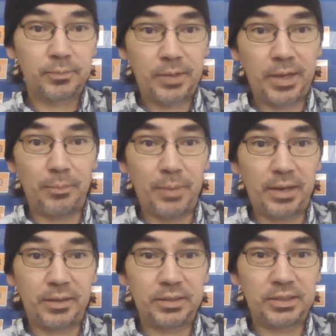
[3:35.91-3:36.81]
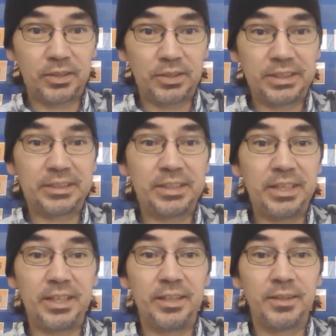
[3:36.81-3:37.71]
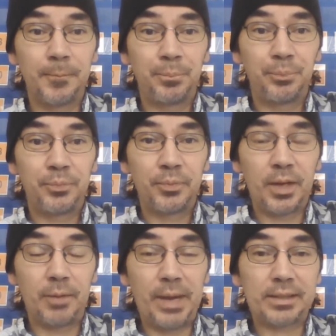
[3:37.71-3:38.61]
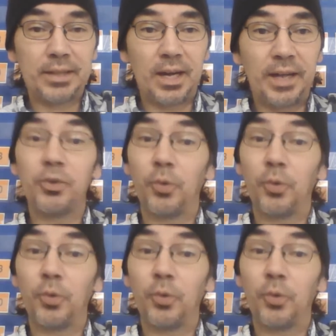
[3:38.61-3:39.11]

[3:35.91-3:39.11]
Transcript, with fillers: Count back, start at 16, count back 9,